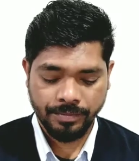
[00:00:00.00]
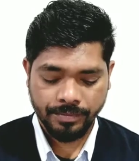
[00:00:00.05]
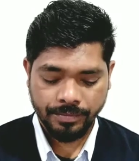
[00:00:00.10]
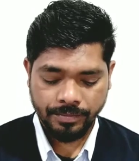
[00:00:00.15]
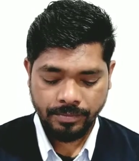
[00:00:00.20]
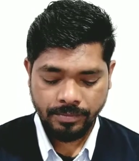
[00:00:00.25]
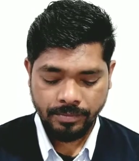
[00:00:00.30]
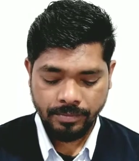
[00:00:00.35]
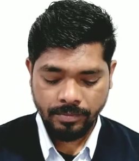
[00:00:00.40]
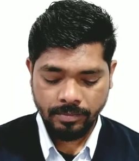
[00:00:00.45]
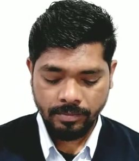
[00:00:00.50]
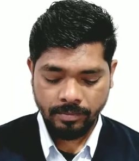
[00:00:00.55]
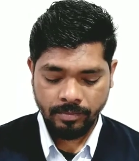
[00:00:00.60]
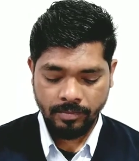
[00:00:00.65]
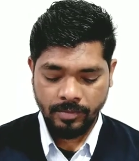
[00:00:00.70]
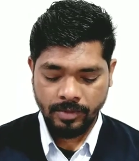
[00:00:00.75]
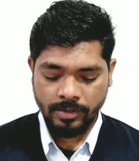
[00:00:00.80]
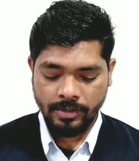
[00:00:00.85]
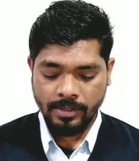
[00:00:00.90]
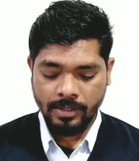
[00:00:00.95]

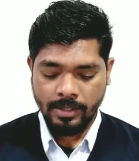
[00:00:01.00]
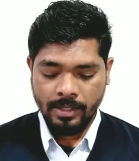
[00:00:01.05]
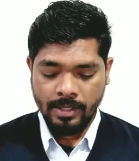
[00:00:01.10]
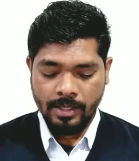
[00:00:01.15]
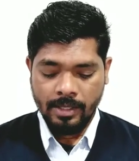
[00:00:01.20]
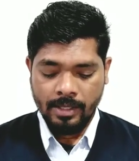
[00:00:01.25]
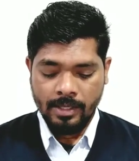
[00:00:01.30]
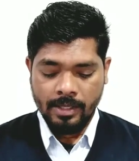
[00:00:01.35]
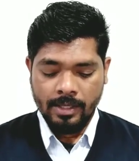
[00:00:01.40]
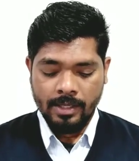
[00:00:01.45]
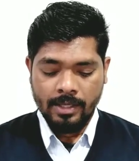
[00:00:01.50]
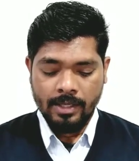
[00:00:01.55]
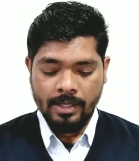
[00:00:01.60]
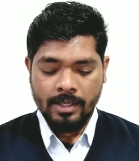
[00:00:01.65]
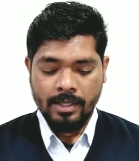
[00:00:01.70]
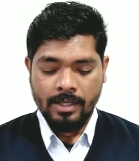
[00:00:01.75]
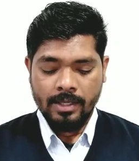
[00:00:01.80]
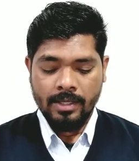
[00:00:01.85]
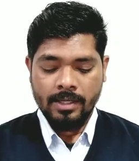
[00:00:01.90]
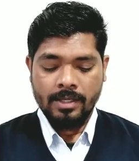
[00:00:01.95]

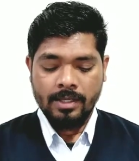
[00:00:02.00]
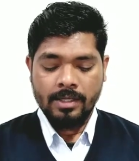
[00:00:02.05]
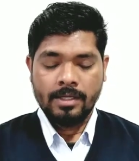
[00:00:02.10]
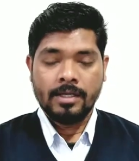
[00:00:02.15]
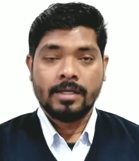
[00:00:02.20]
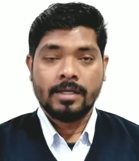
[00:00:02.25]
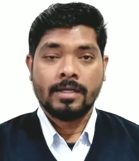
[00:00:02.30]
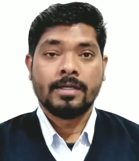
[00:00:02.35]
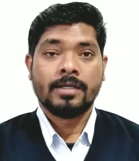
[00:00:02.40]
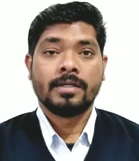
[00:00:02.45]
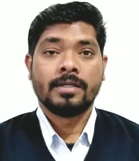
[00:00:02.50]
Nothing is said.